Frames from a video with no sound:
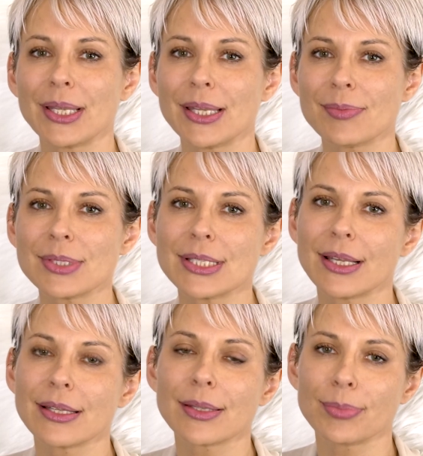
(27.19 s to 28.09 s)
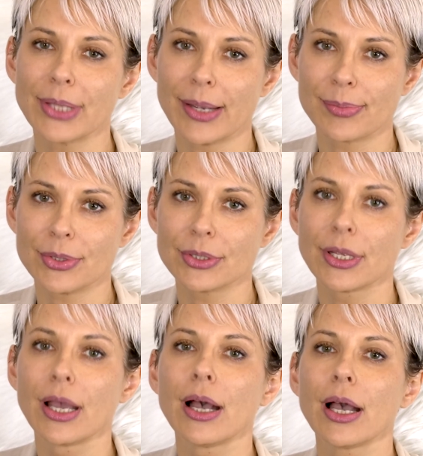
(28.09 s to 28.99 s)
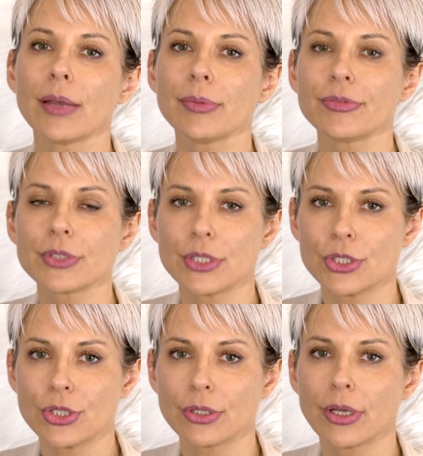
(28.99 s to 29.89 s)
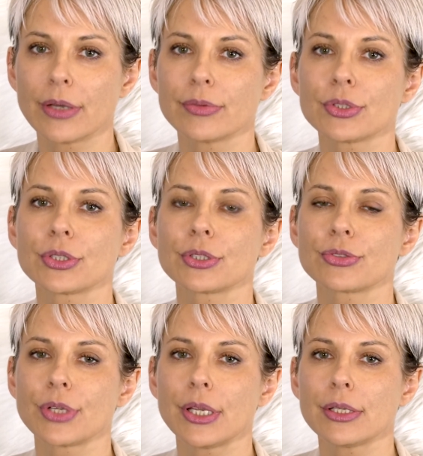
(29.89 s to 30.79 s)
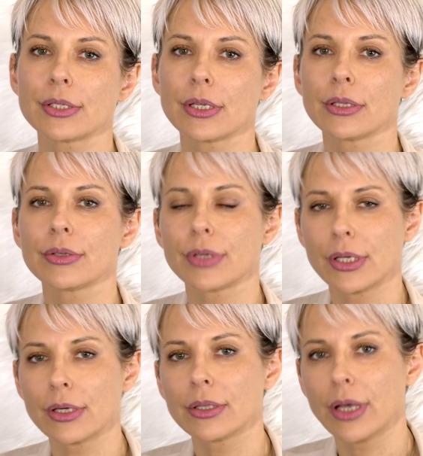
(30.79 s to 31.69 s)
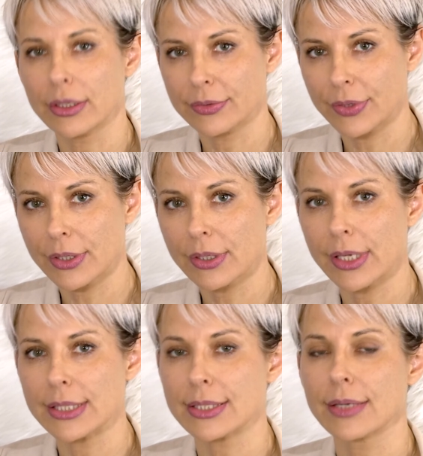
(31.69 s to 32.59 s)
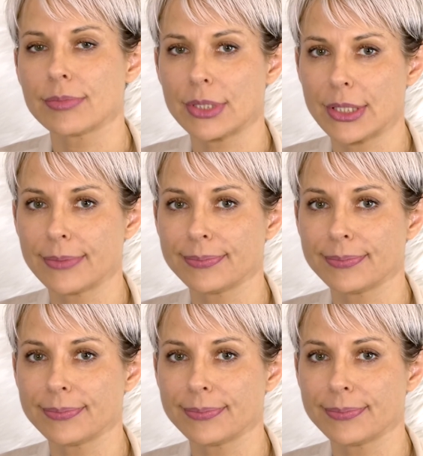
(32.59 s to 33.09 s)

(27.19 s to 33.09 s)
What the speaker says: name is Elena Blackburn. I'm a physician. I was trained in Riga, Latvia as MD